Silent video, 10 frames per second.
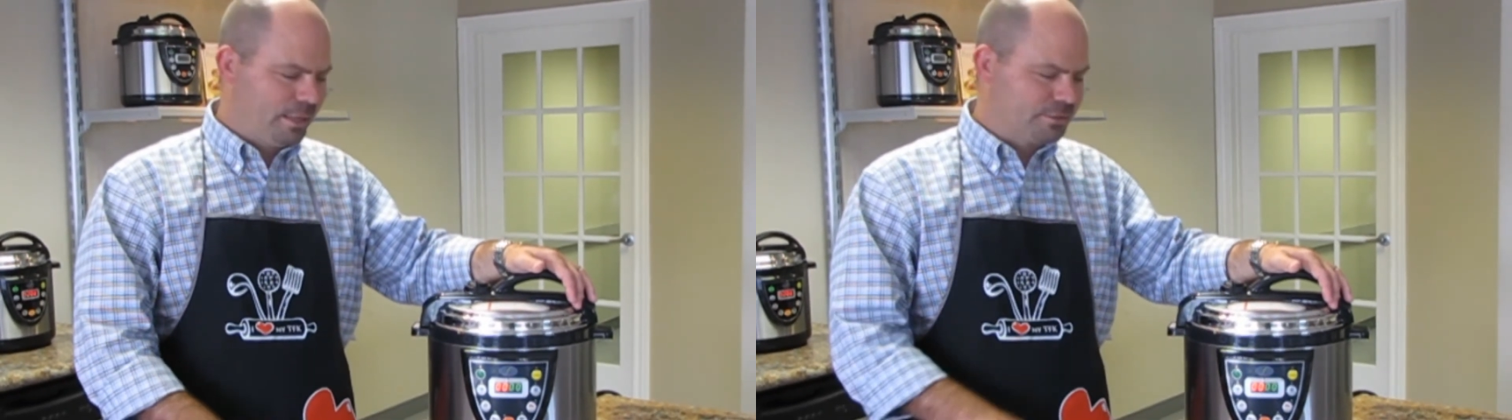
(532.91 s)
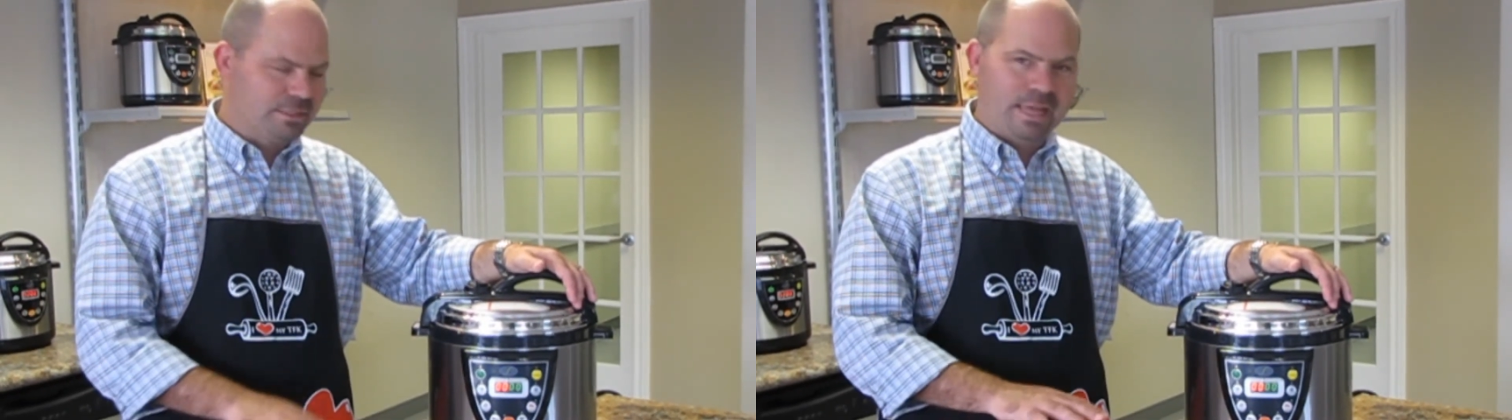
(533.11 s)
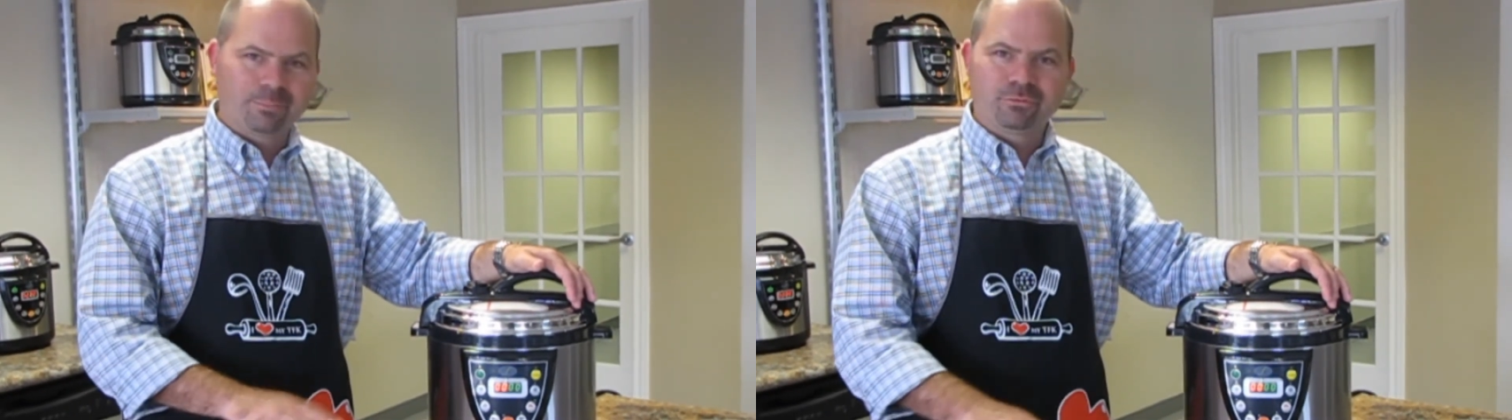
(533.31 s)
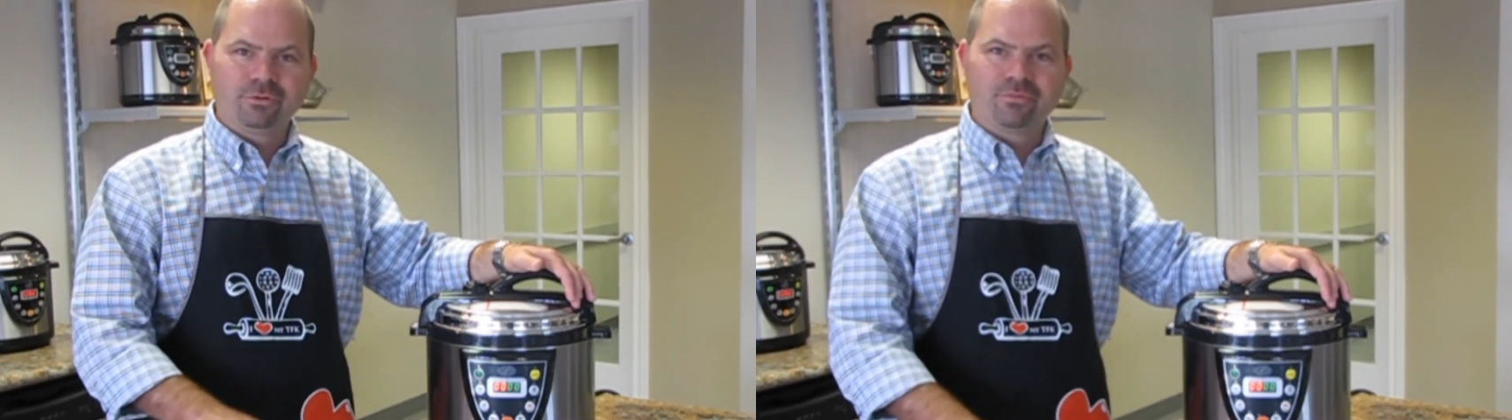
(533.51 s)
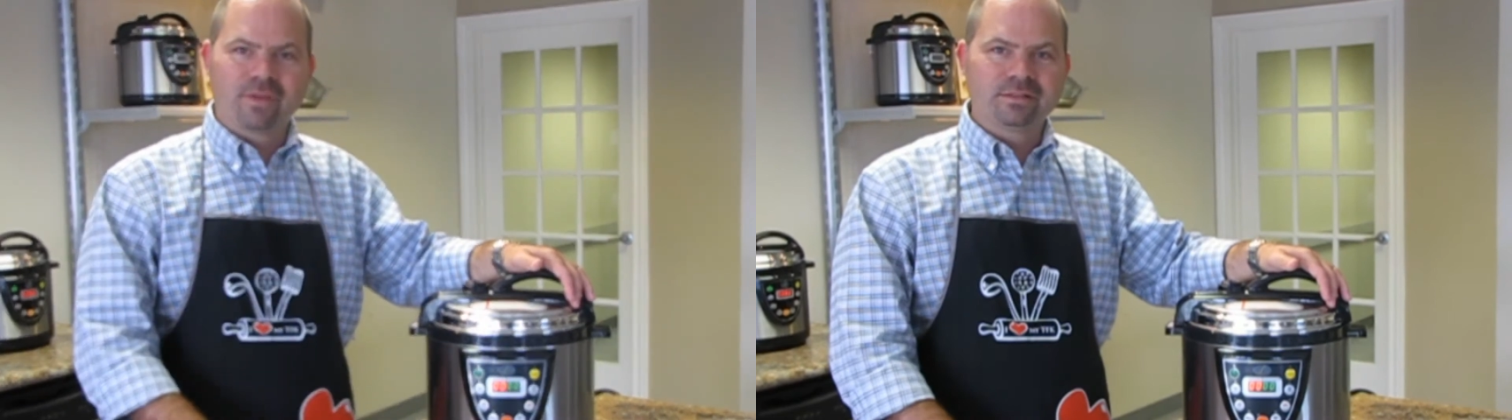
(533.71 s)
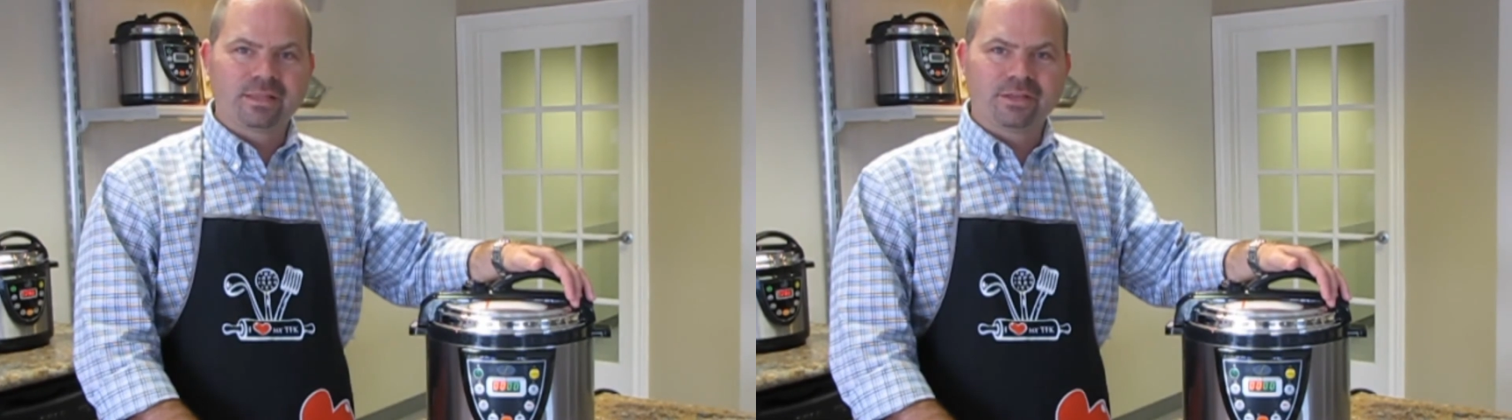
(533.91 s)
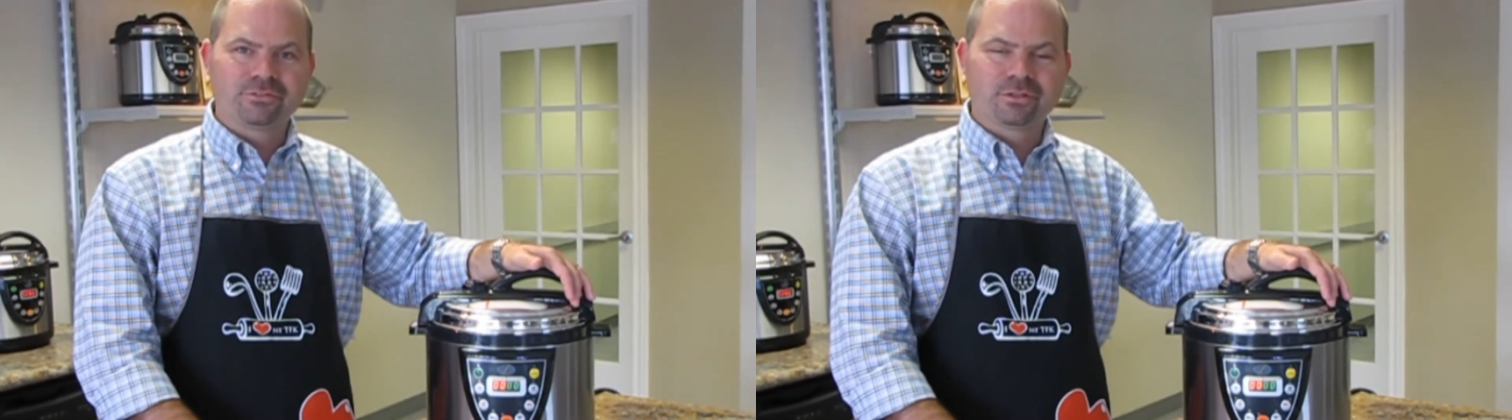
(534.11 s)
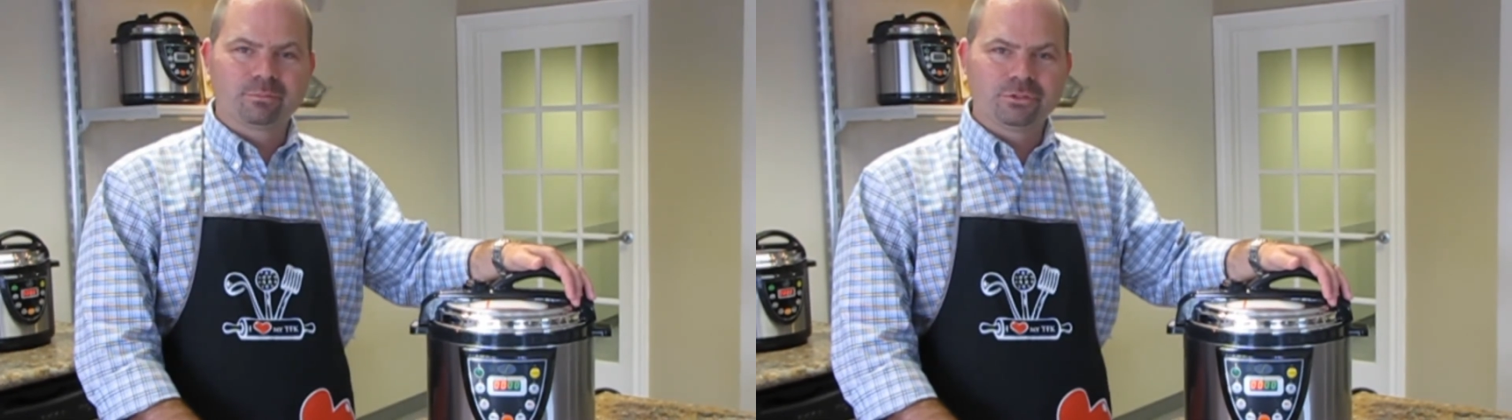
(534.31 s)
It's an absolutely
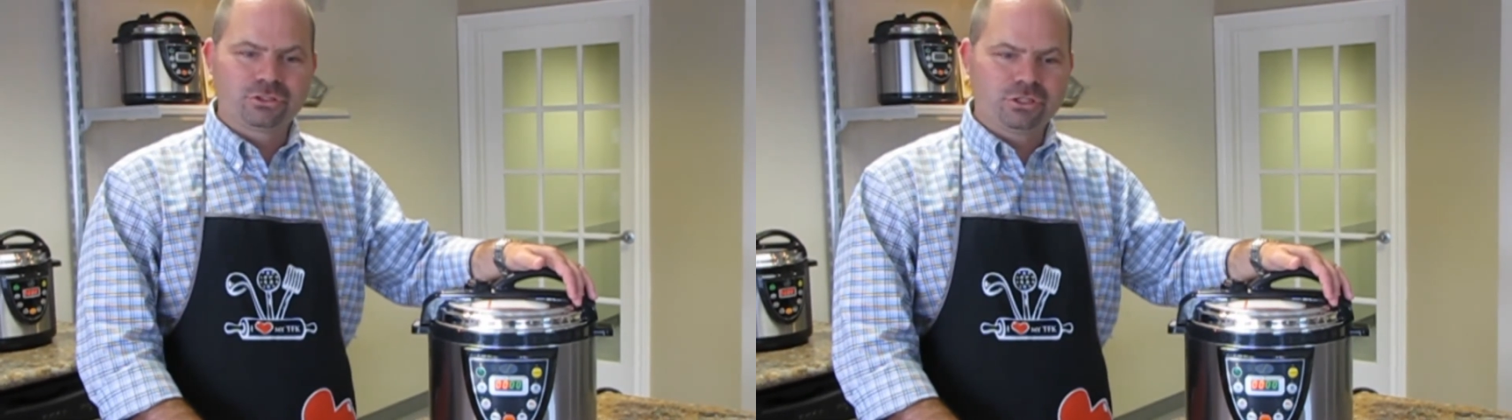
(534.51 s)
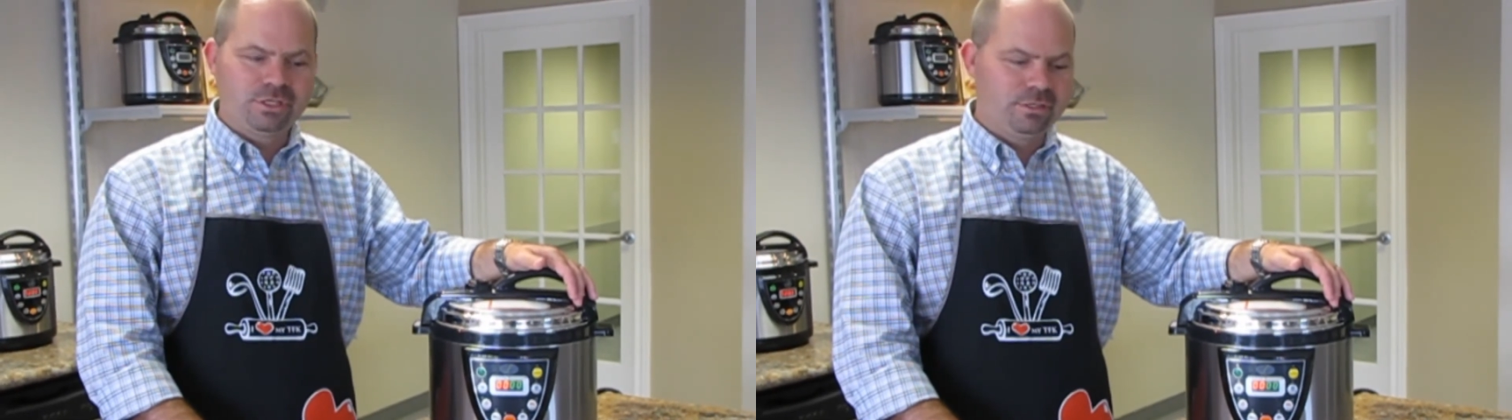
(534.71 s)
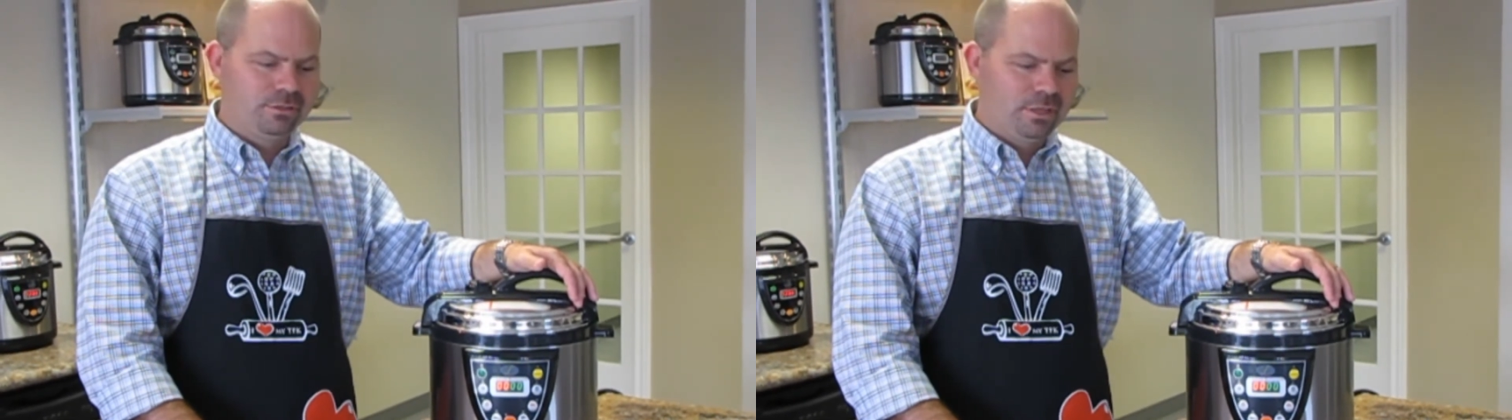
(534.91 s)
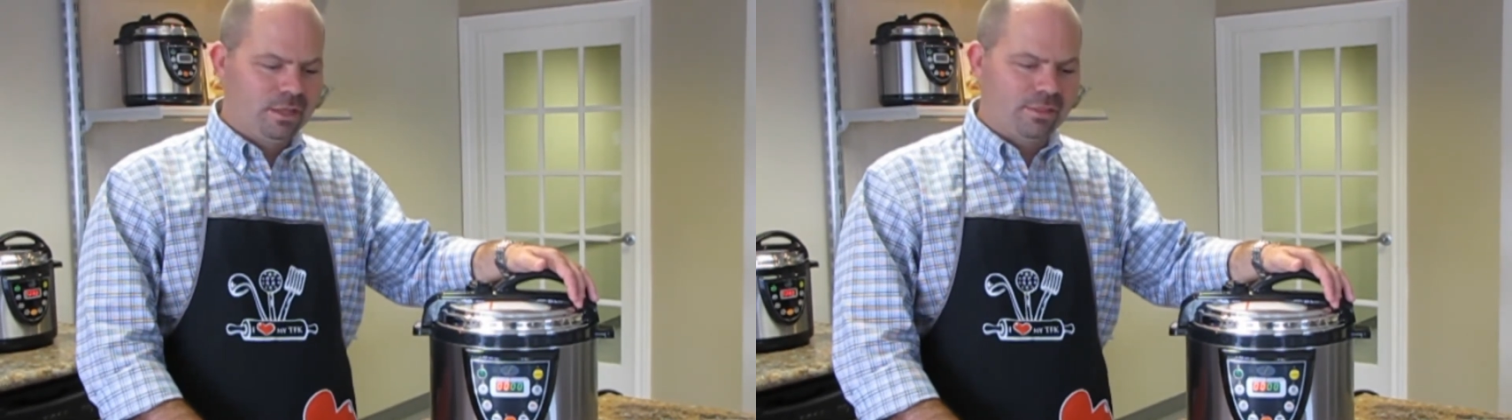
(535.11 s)
fantastic machine